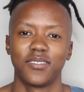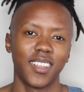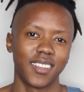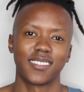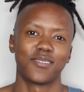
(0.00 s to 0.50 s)
if
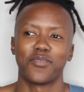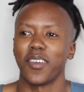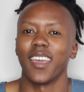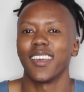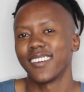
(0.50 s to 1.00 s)
that's
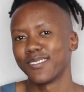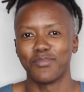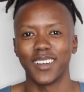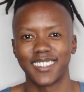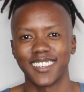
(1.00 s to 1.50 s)
fair,
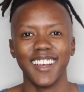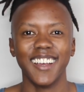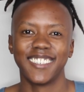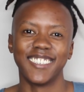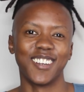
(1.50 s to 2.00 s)
but
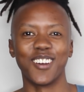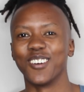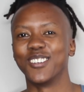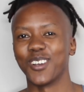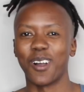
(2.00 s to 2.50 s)
she did a
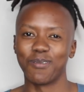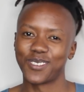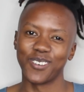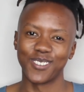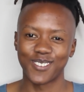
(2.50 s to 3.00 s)
good job,
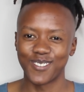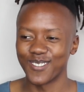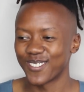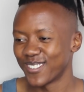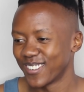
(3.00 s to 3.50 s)
so it's
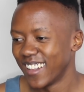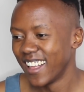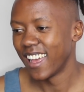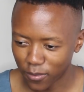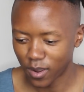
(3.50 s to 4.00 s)
cool.
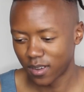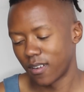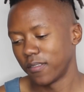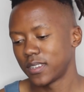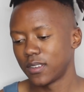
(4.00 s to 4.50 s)

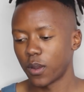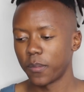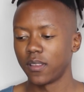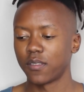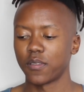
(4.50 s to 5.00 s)
What
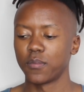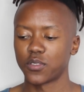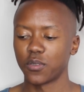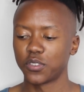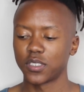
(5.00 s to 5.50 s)
made this film
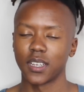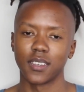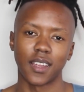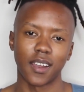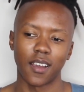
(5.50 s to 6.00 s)
so interesting
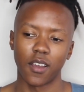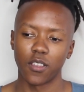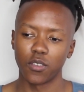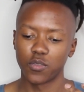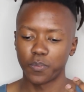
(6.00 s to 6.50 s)
is that
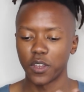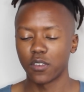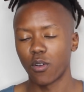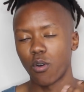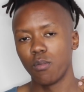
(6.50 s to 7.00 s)
you
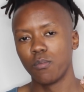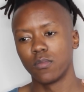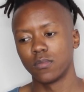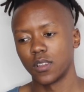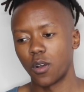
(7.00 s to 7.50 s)
spend the
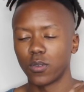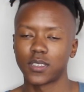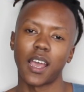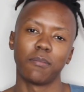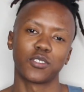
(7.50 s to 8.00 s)

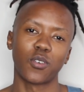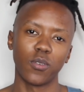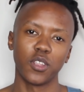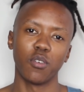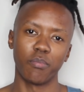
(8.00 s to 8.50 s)
whole time just
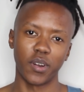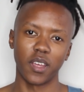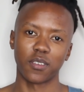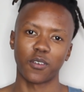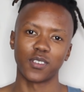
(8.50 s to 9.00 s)
holding your
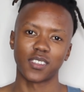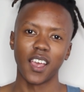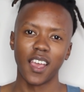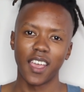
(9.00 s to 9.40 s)
breath, because